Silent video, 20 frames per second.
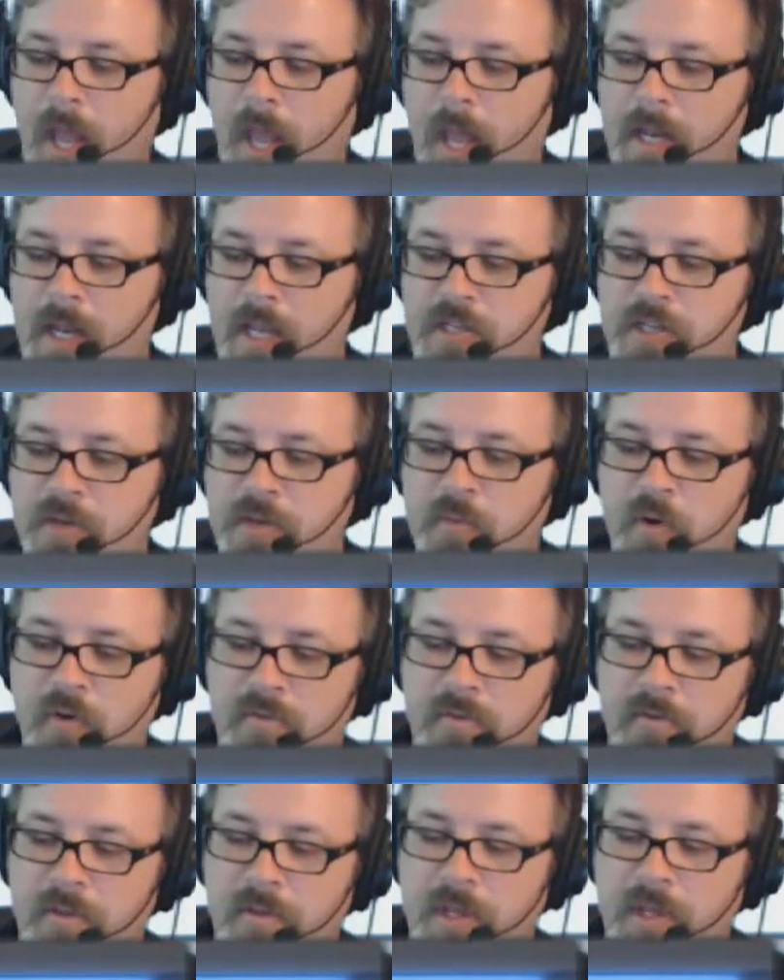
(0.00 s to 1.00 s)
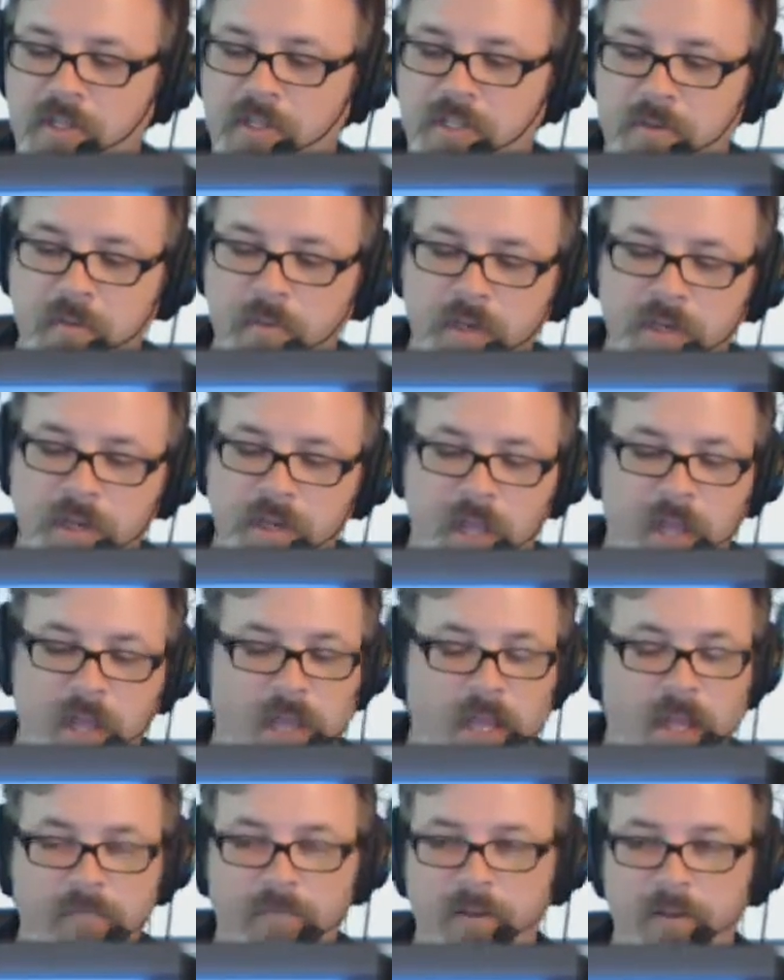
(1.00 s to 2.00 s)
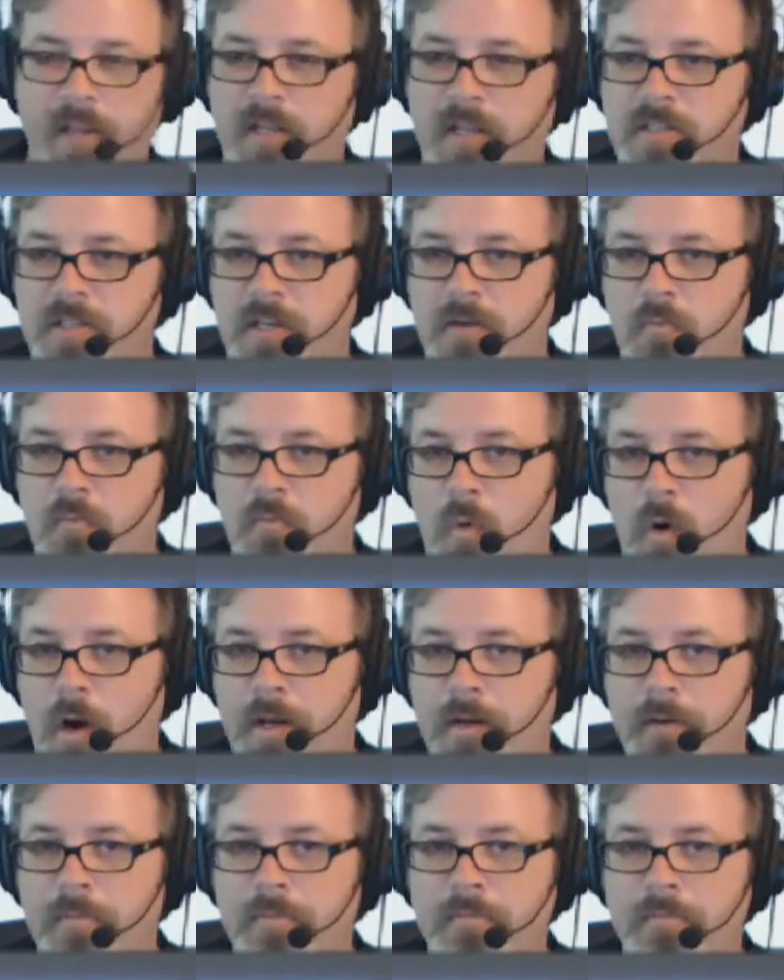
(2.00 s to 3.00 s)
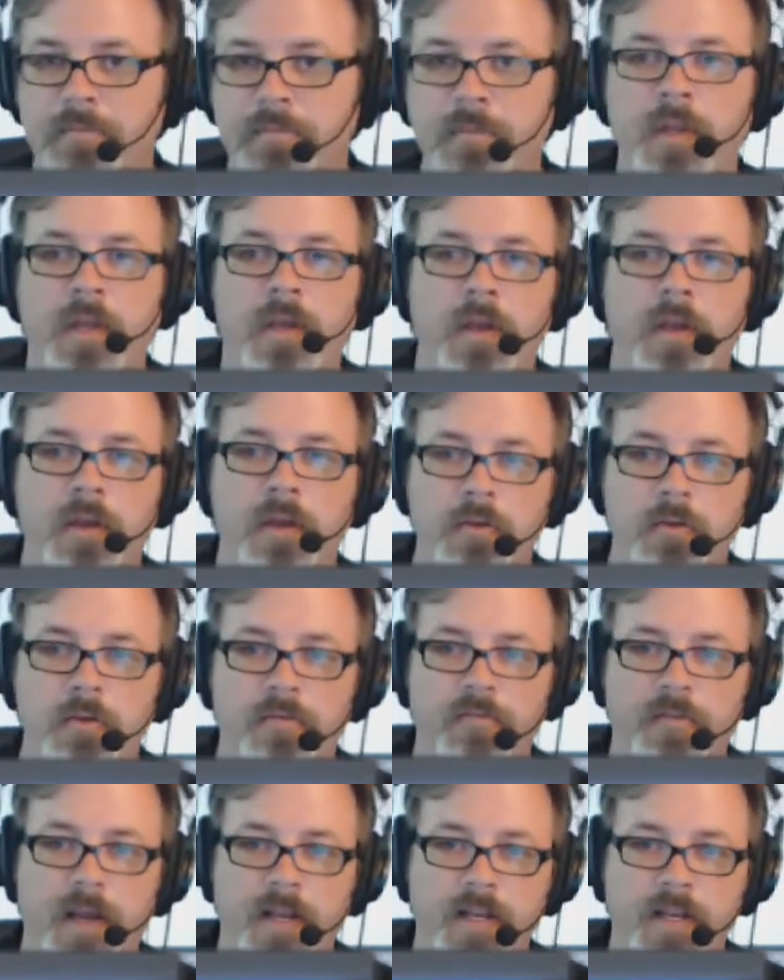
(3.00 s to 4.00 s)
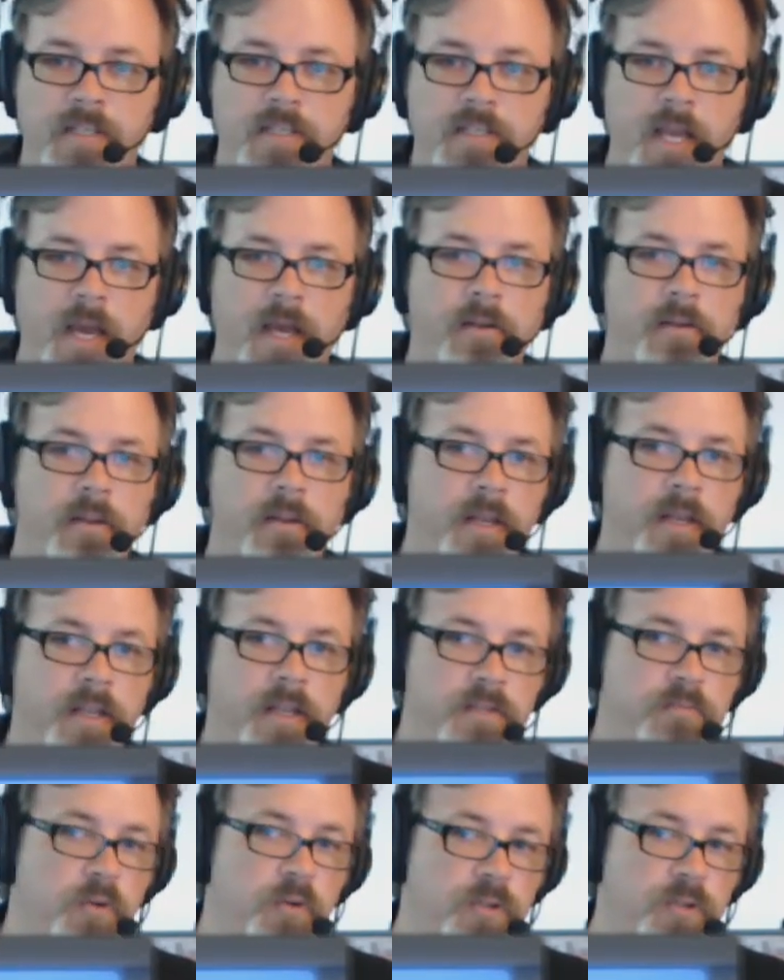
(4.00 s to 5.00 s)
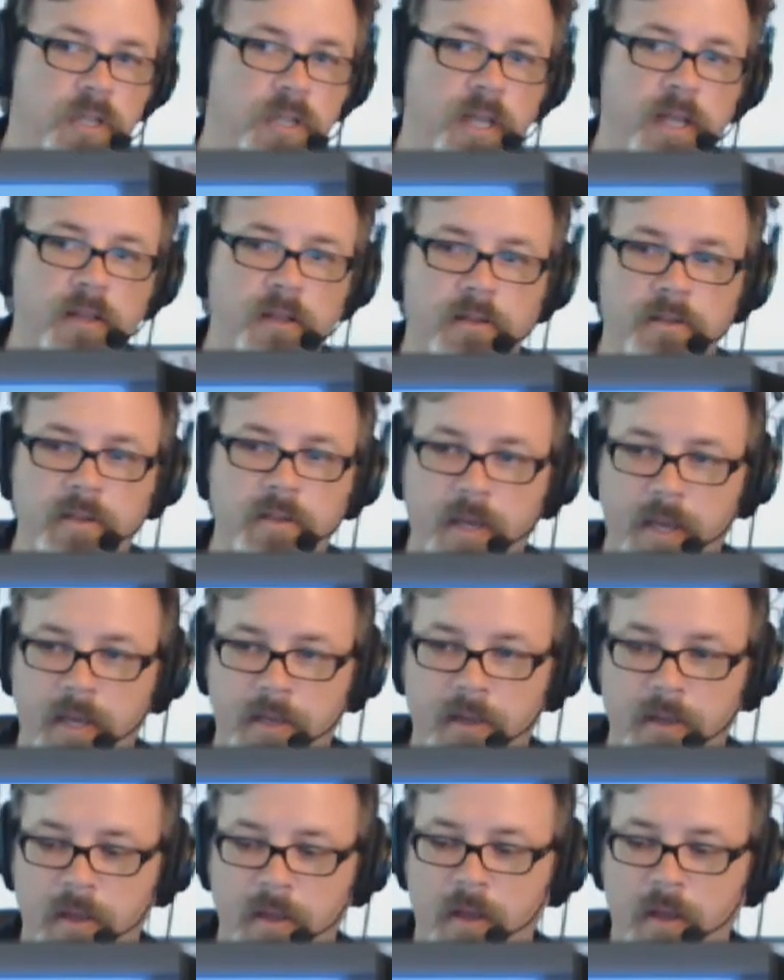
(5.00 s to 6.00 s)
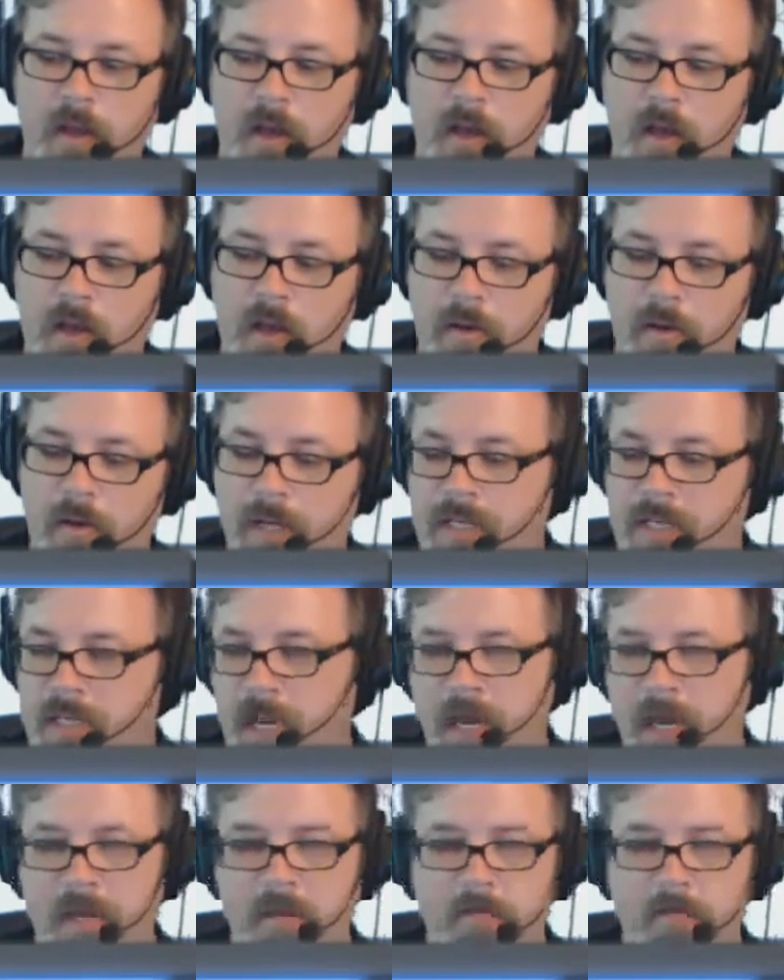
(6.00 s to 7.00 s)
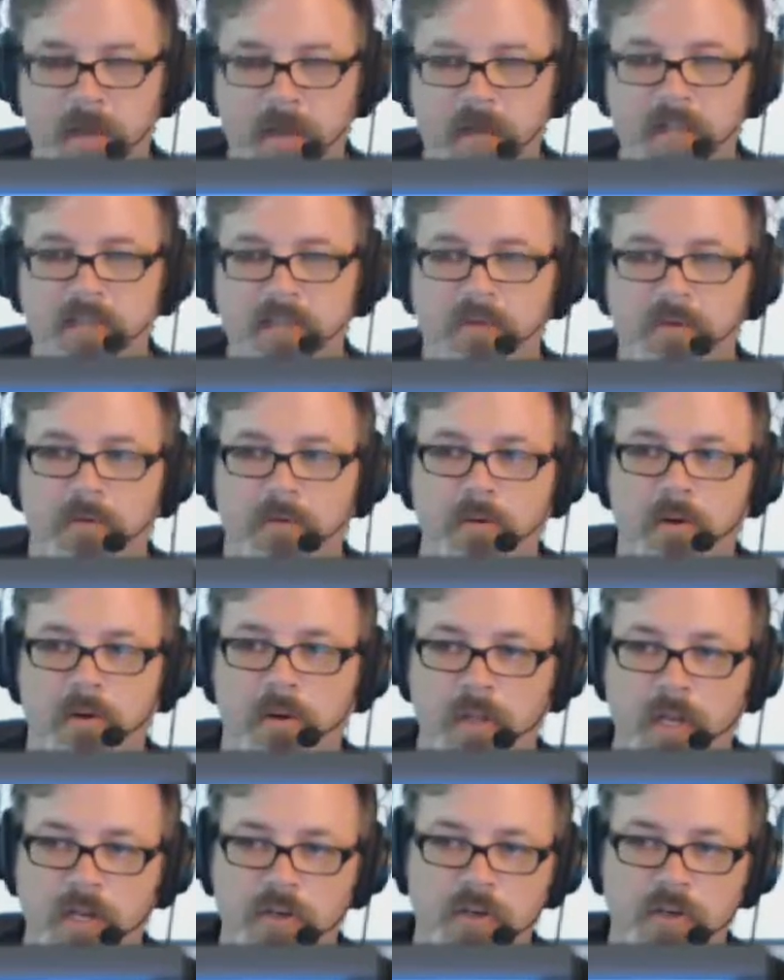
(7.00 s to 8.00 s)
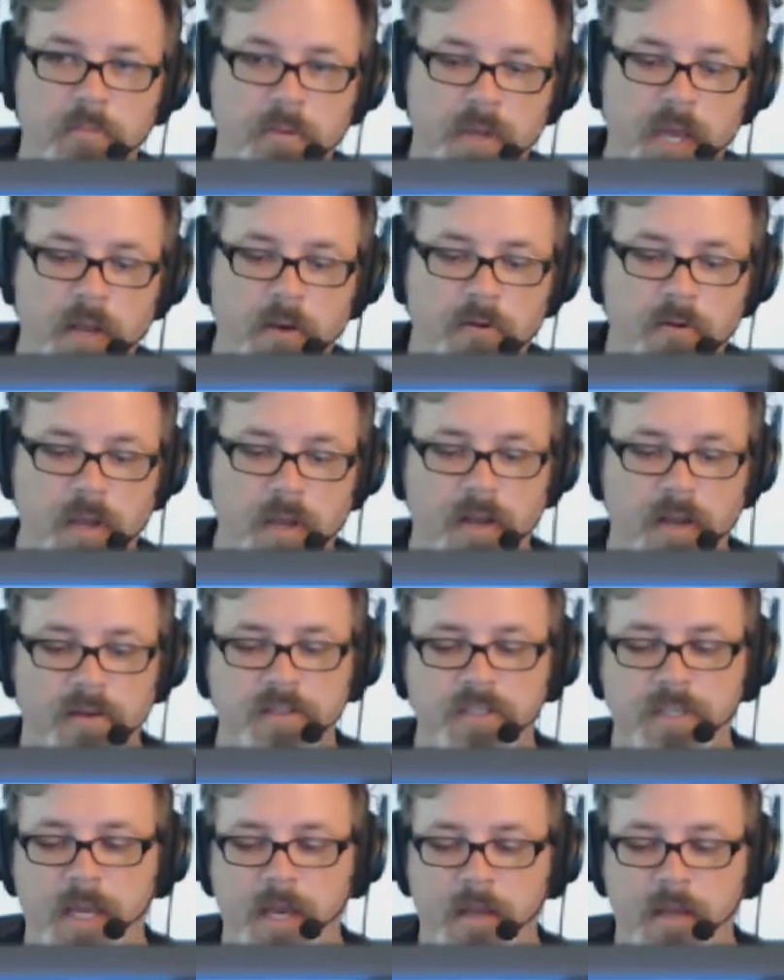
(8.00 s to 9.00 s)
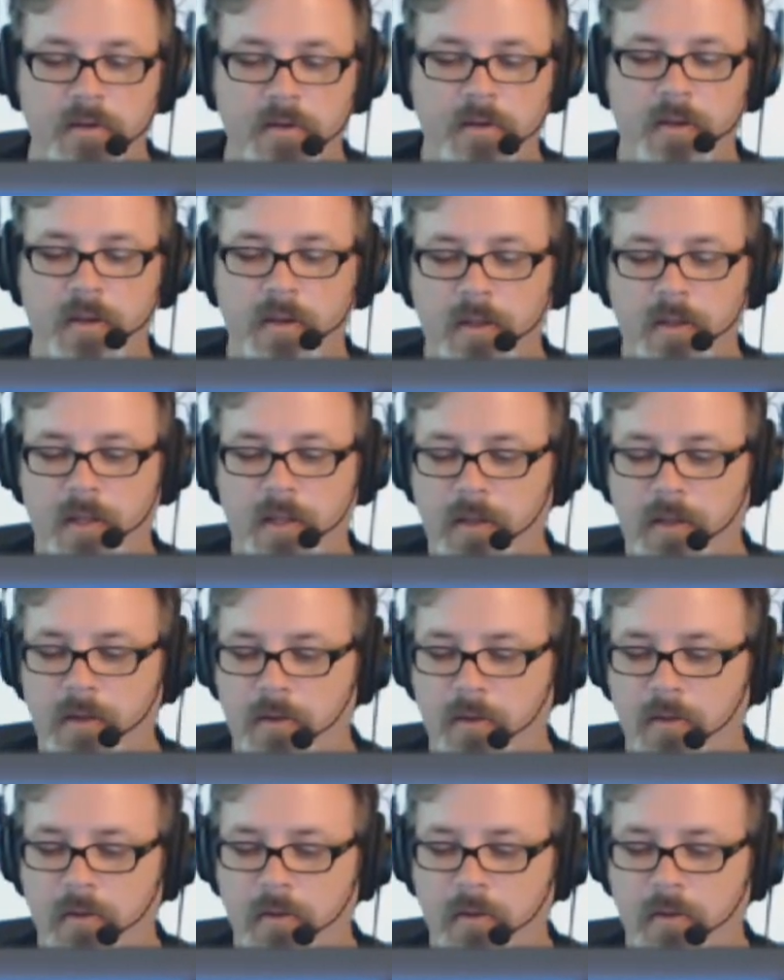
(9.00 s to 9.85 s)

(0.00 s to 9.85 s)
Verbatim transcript: And as you move through the instrument, if it ends in 1, you'll find a sound that is most likely a, uh, a tine-based or electric piano kind of sound, uh, like,